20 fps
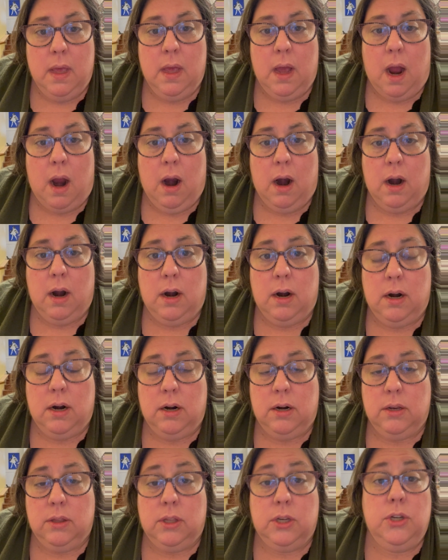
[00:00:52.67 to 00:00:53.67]

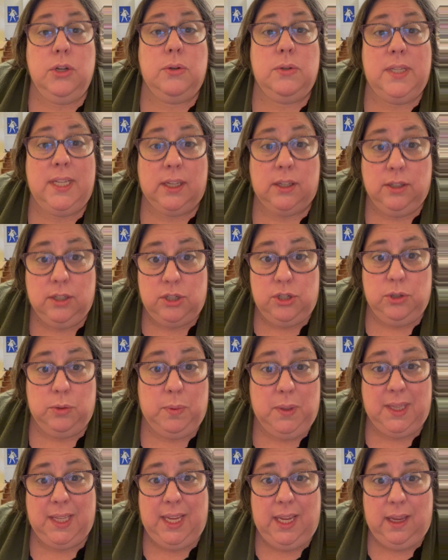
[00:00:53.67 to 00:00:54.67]
the new Tilda
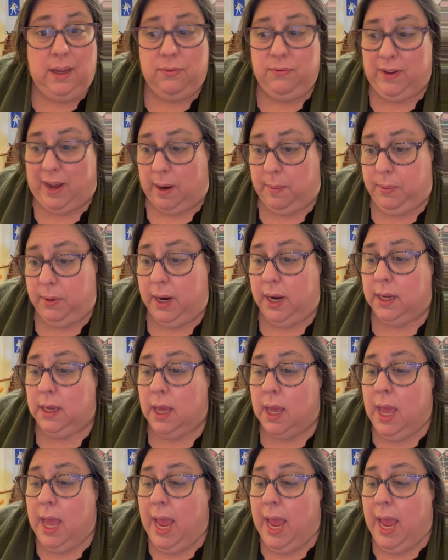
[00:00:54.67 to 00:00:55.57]
Jubilee fabric,